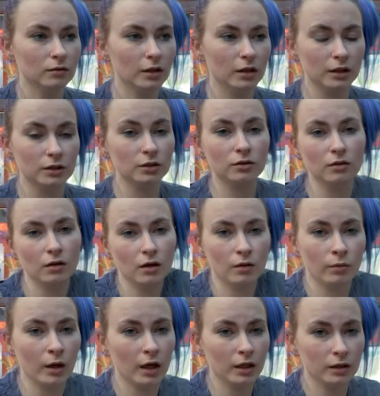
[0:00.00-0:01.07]

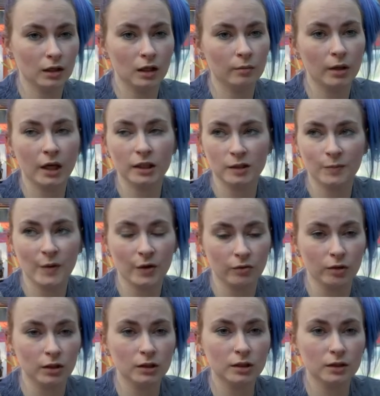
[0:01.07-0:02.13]
In my
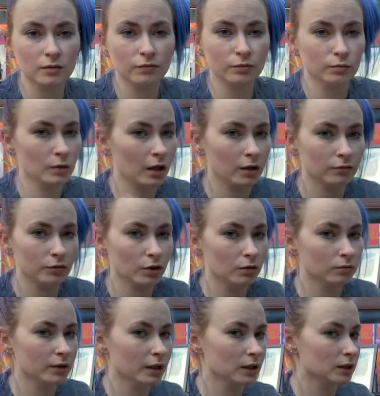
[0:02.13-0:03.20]
experience, I've got
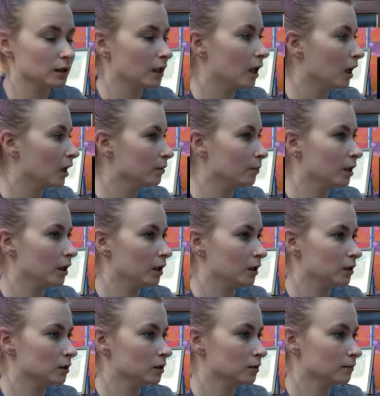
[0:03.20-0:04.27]
rings that I
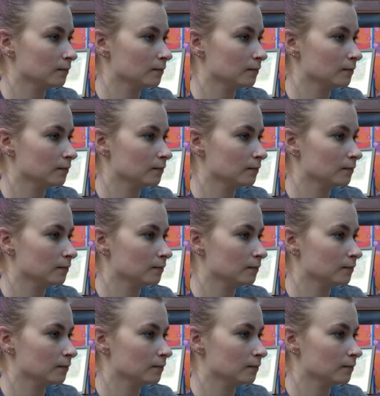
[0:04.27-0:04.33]
made